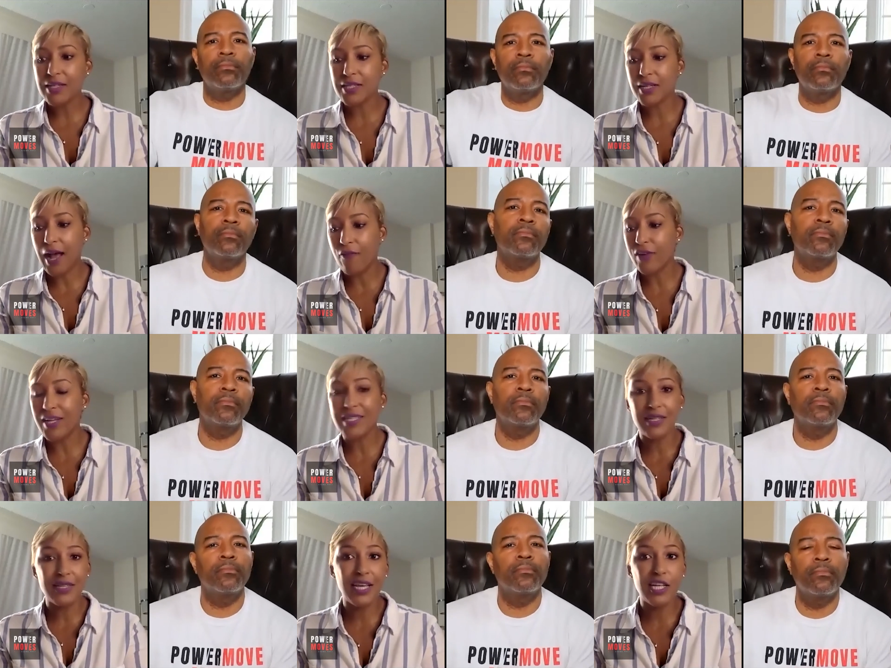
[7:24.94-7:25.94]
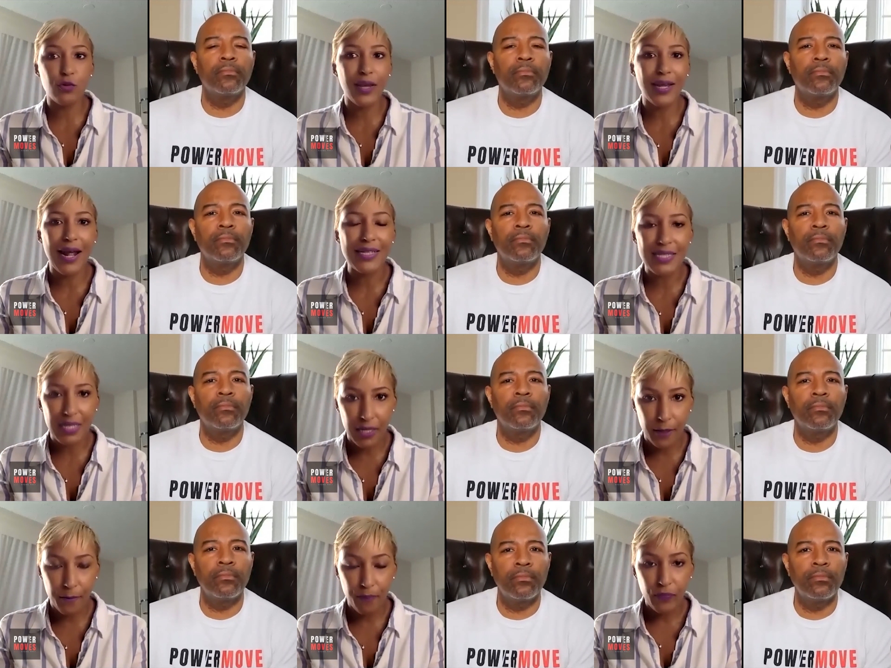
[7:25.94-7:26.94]
Speaker 1: is a confidence in things you cannot
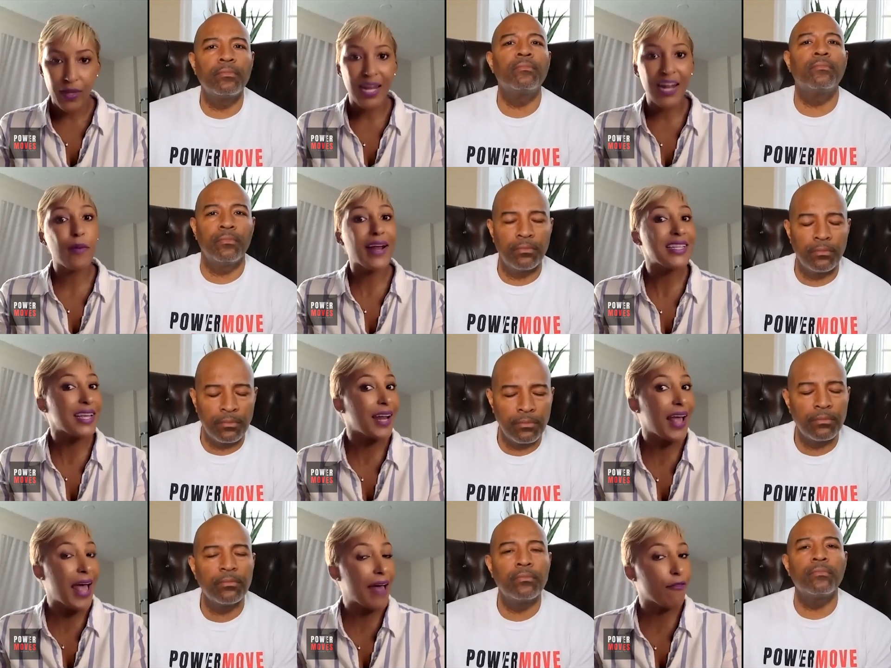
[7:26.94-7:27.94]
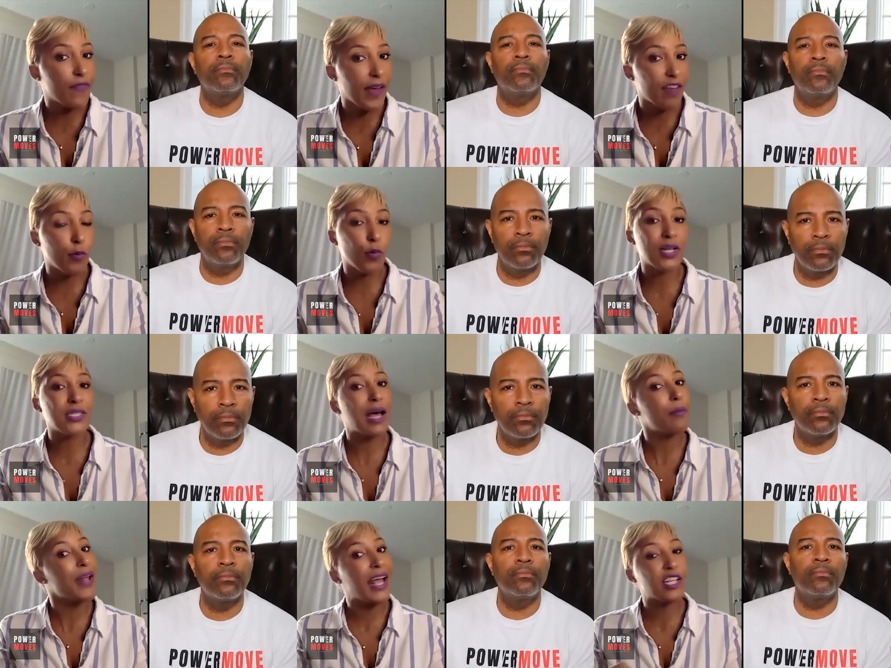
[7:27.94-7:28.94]
see. And everybody say they have faith, but when it's
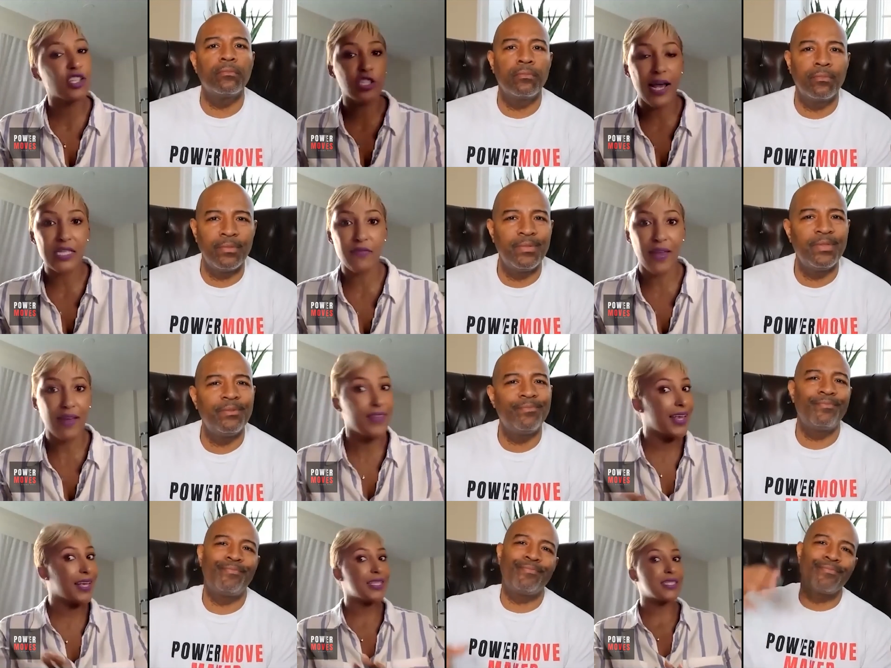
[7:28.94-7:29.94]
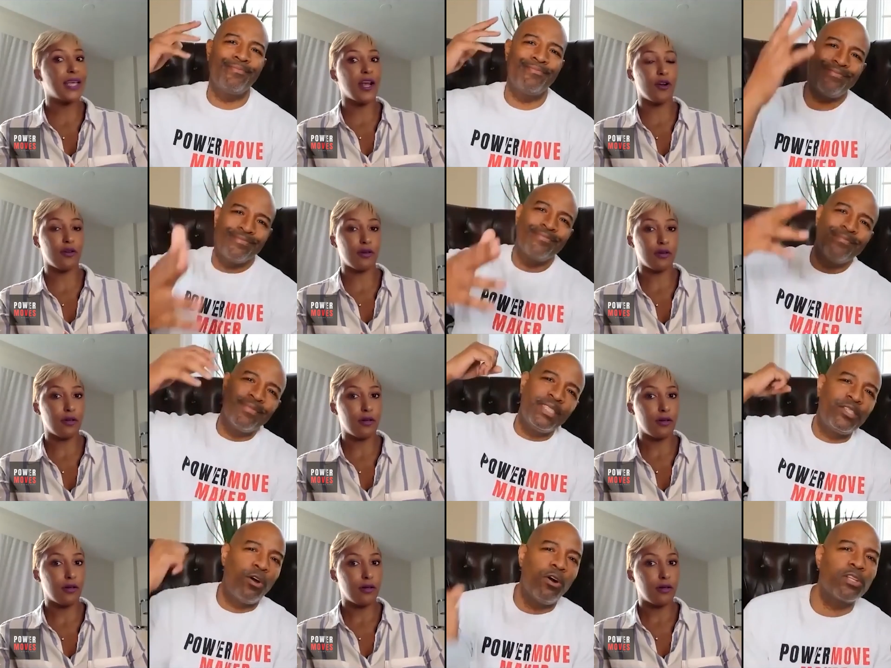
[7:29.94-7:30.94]
time to exercise faith, they get scared.
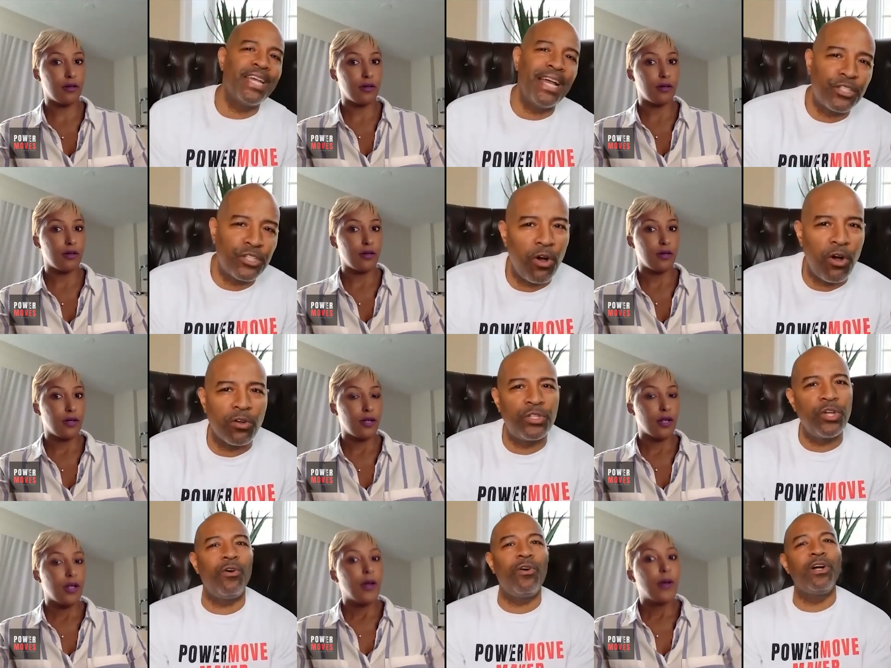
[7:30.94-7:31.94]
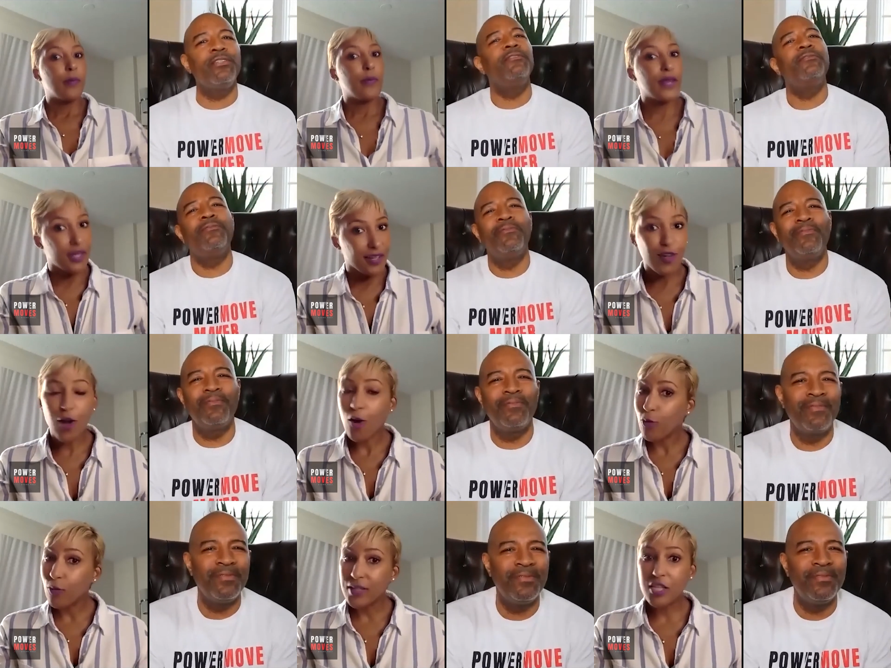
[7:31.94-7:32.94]
Speaker 2: Talk that talk, Dawn.
Speaker 1: You
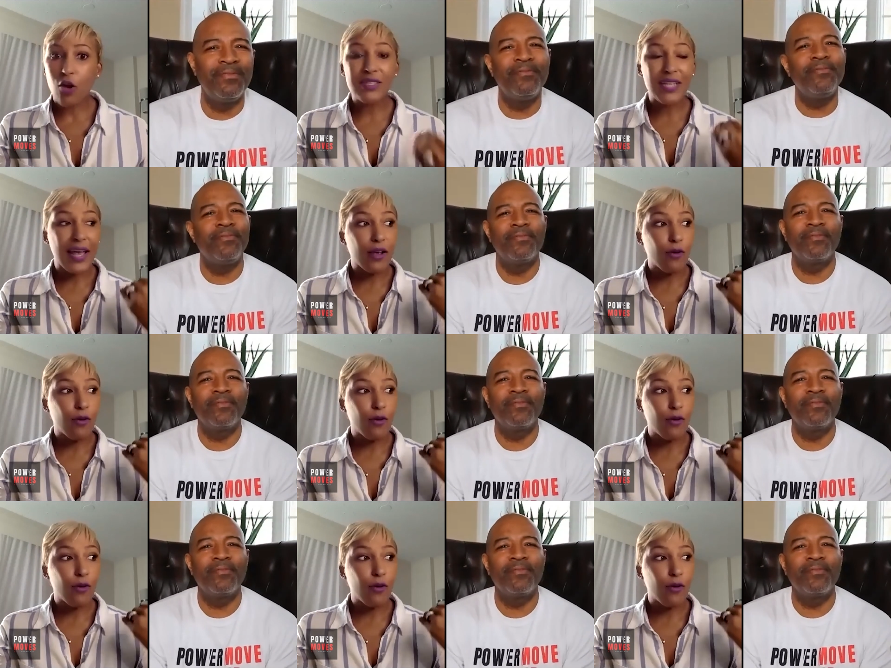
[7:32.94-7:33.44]
know, so it's like